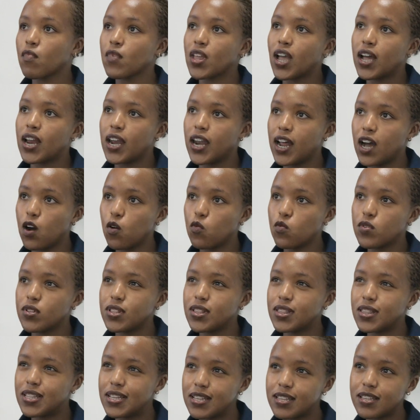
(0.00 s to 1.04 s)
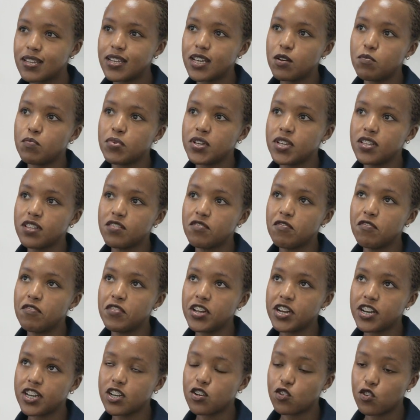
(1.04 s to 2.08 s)
Now, this step is
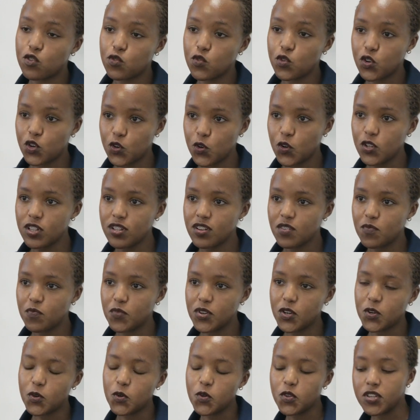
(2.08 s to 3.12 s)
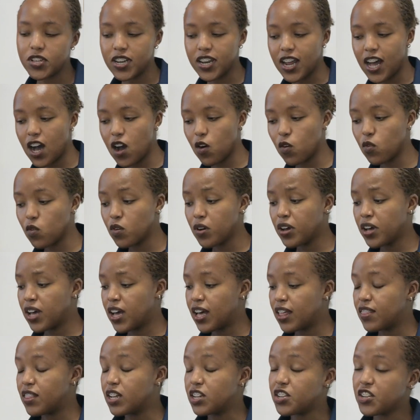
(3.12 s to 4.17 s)
very crucial because now
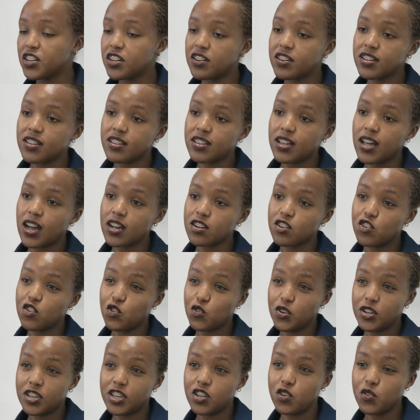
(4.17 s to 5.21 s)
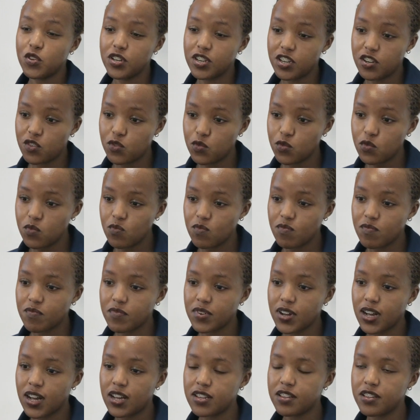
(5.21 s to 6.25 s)
the Children's Act 2022
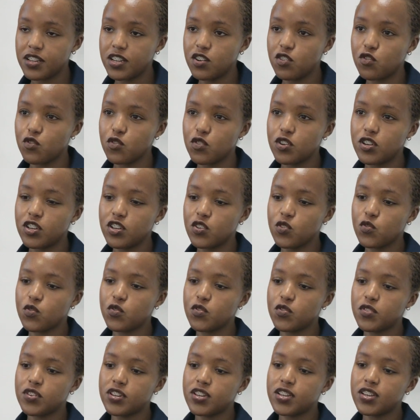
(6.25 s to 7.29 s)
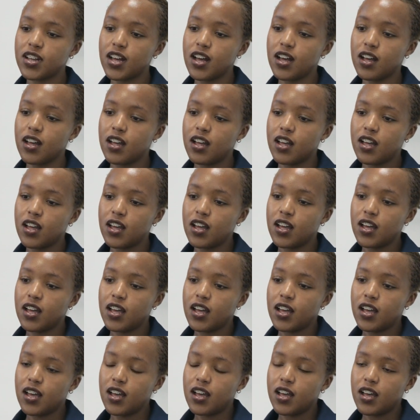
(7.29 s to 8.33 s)
has introduced
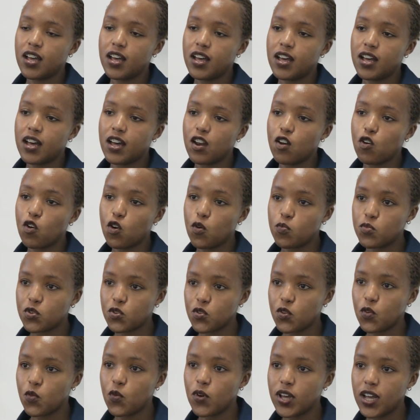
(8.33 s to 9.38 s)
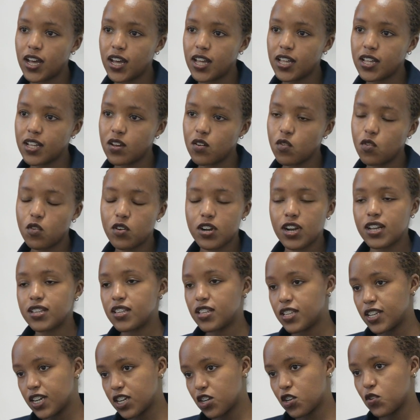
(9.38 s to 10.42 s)
an option or a
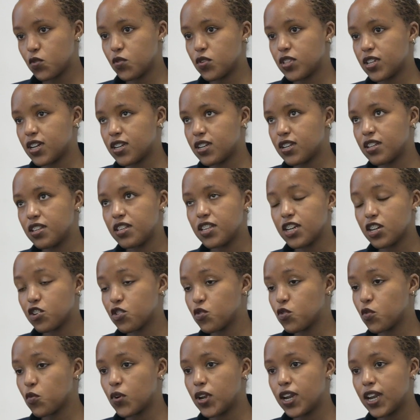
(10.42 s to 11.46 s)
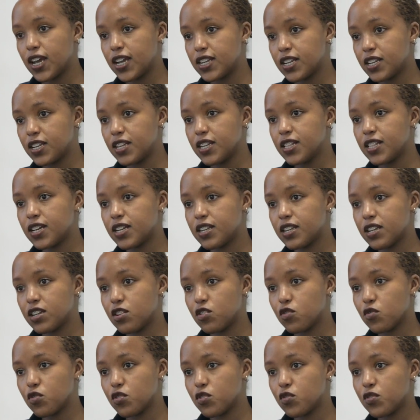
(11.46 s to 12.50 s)
section, that is section 190, that
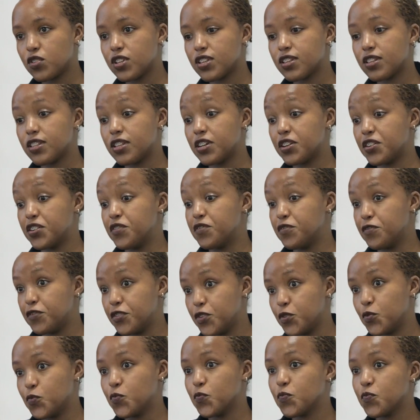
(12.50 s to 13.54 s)
introduces the review